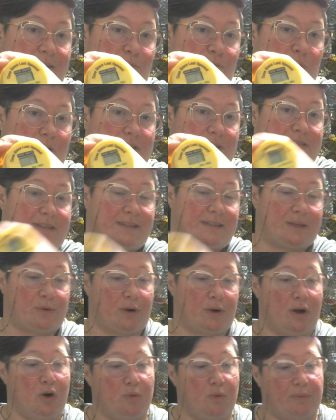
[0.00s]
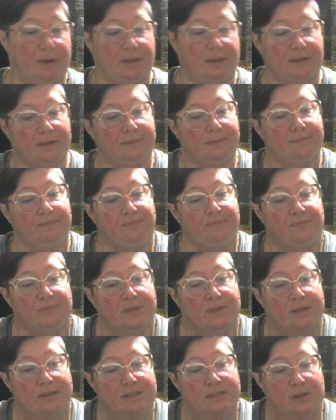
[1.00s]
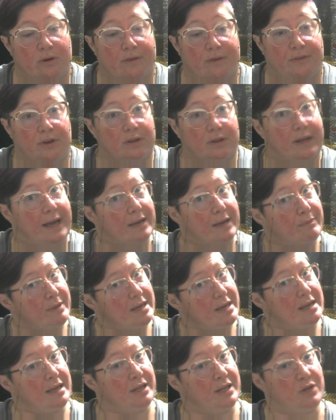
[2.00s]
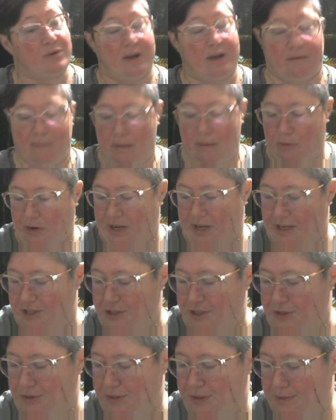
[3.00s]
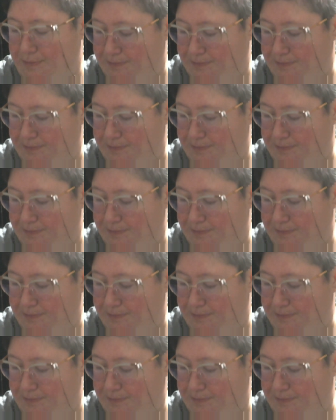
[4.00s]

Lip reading: was that they were opened. So if you're like me and you have memory issues,